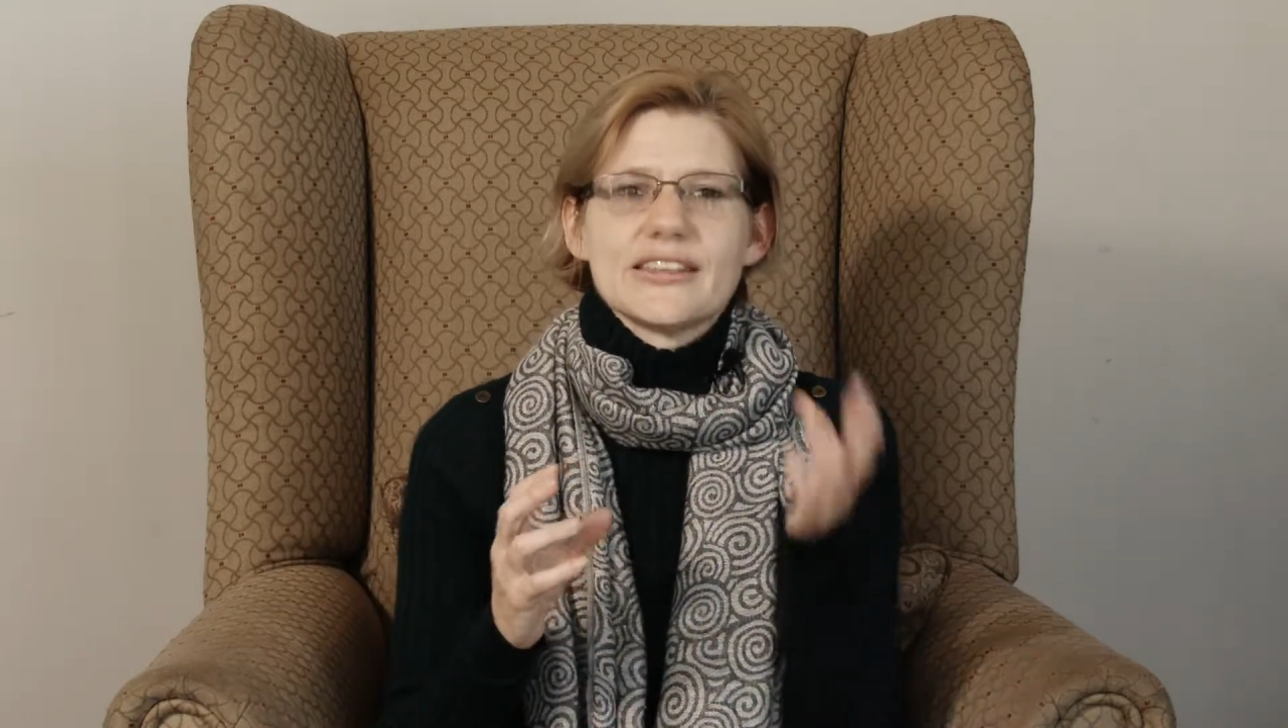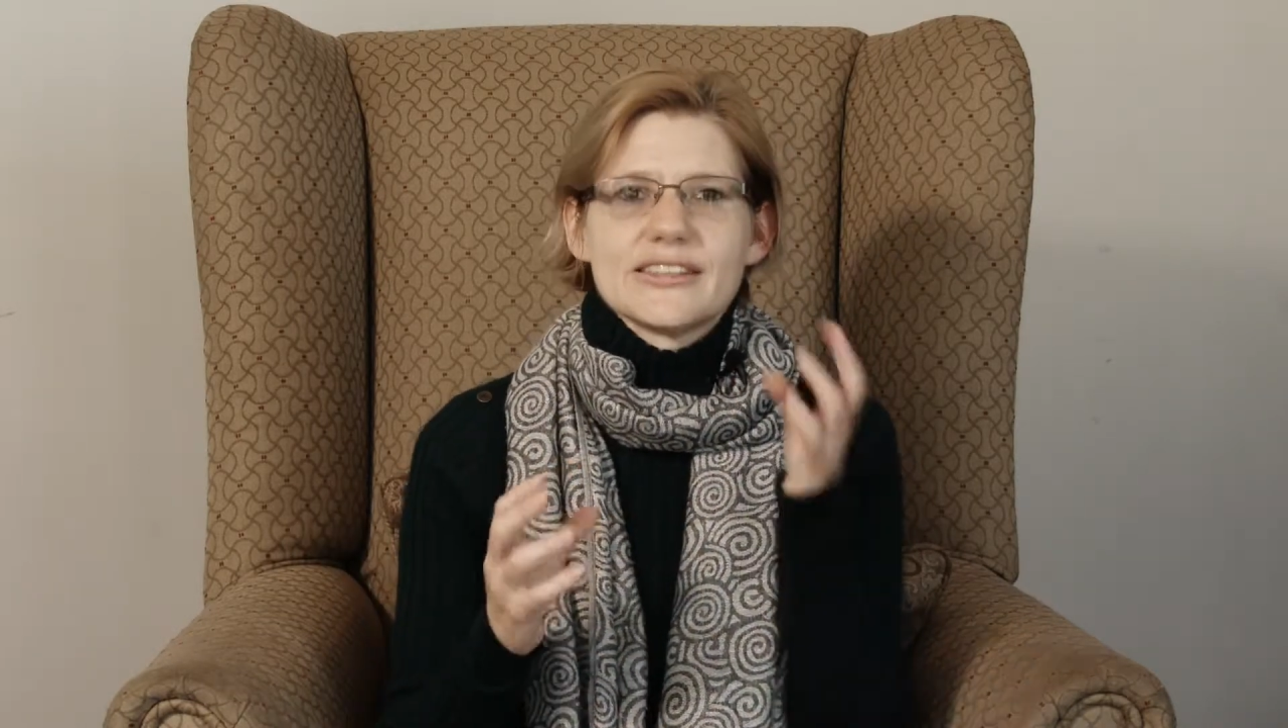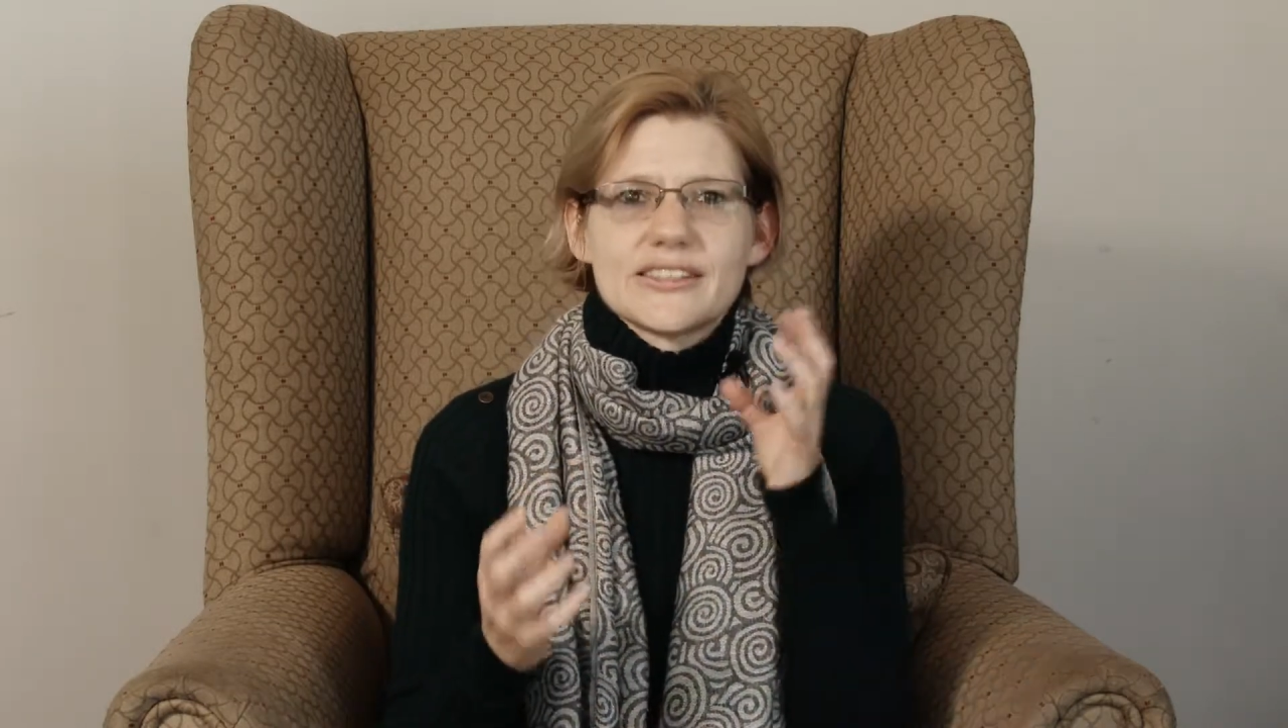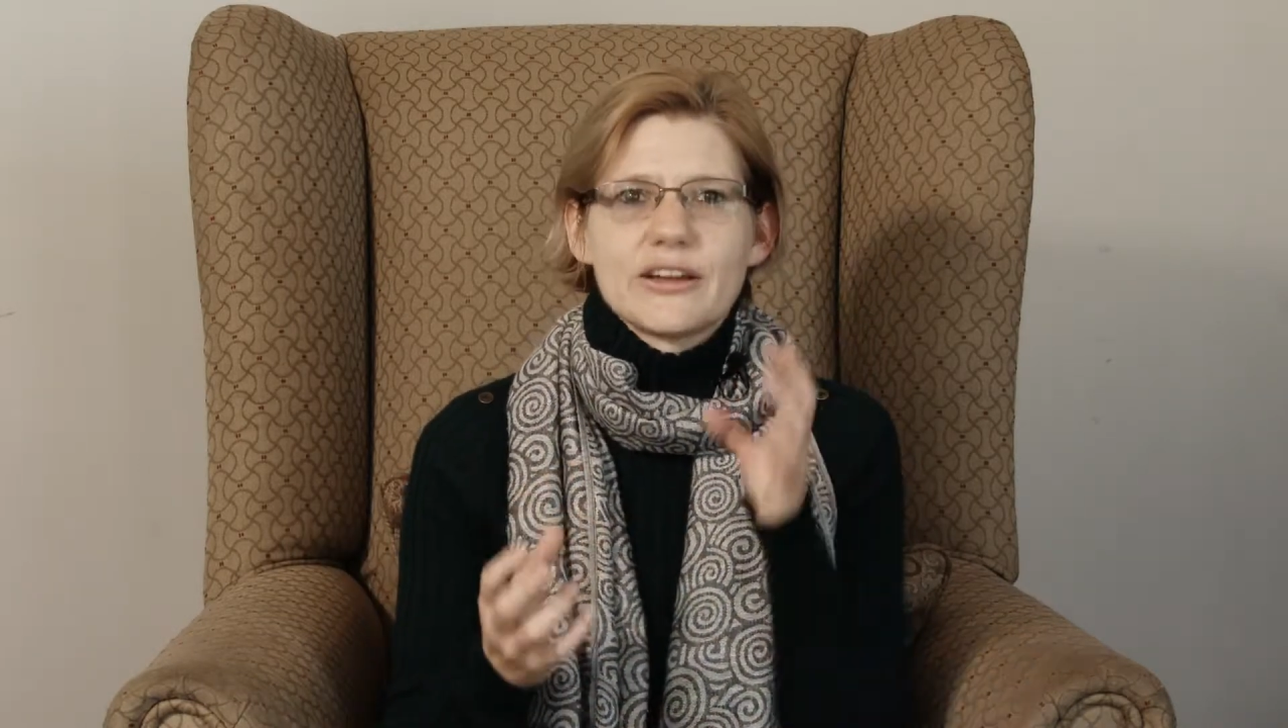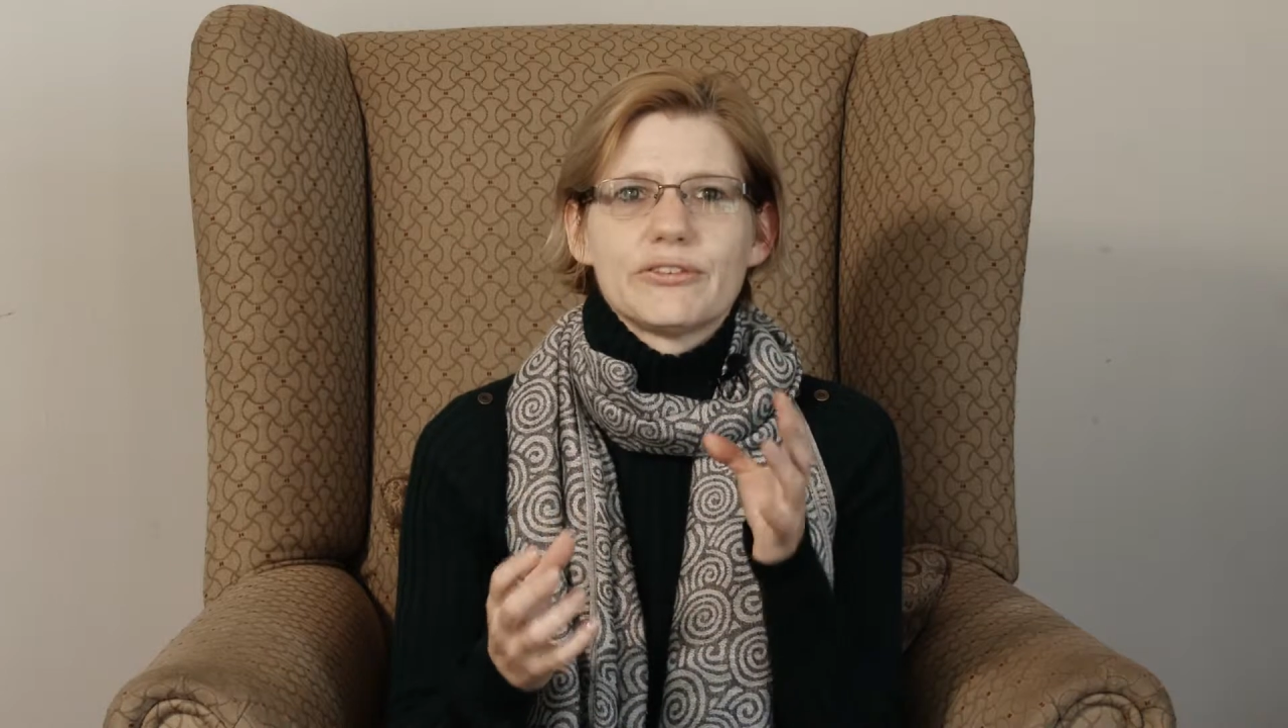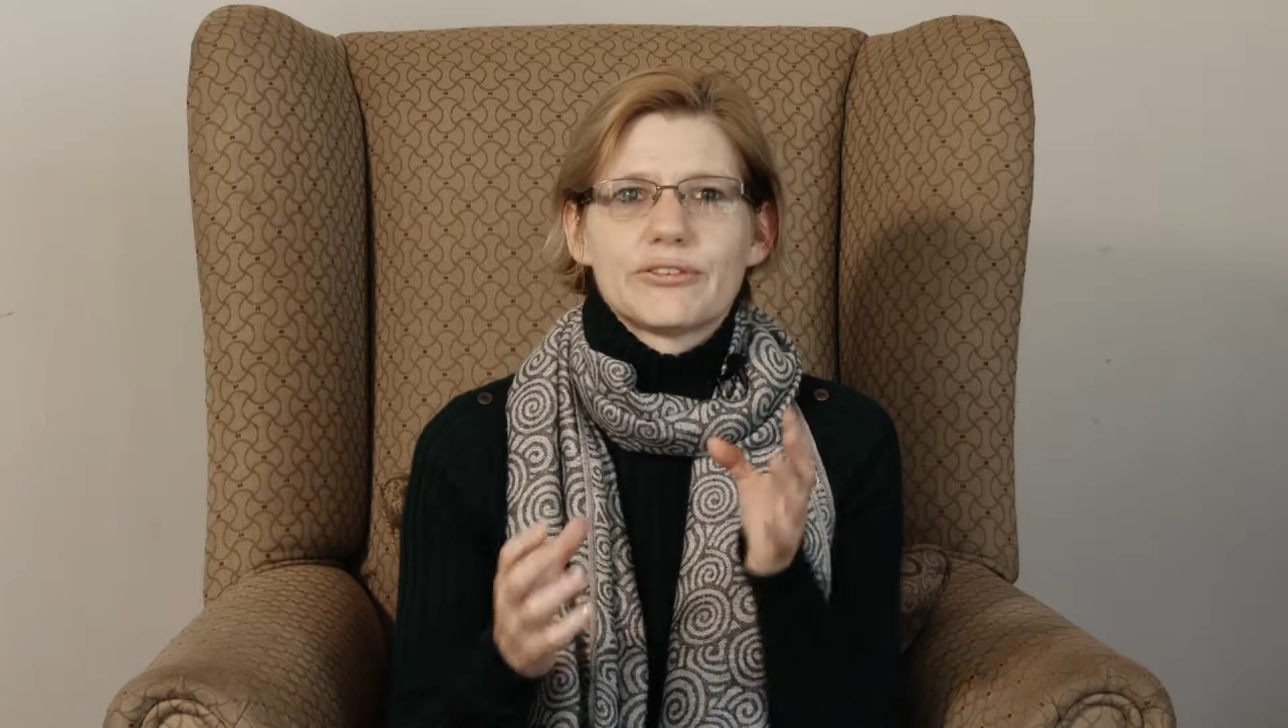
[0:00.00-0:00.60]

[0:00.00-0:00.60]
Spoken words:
There's Sal